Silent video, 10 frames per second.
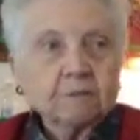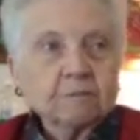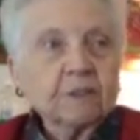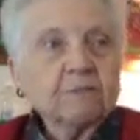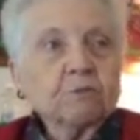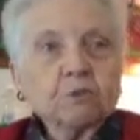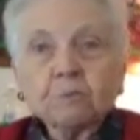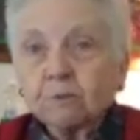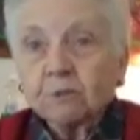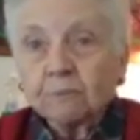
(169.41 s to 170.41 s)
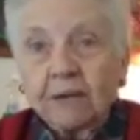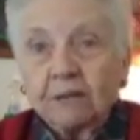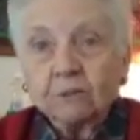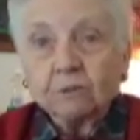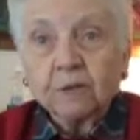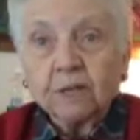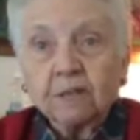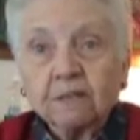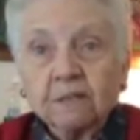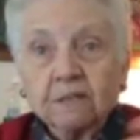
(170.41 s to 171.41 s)
living room that was painted
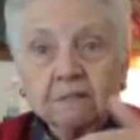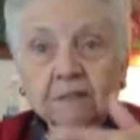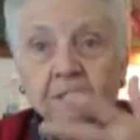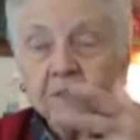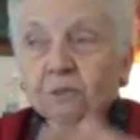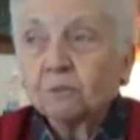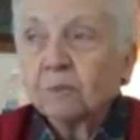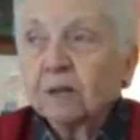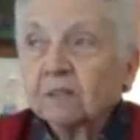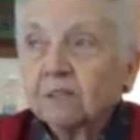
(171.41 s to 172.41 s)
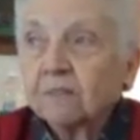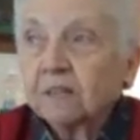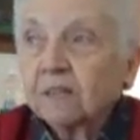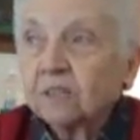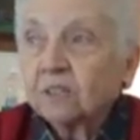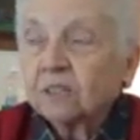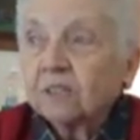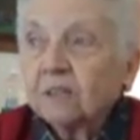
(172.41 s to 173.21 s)
green and into parts of the kitchen.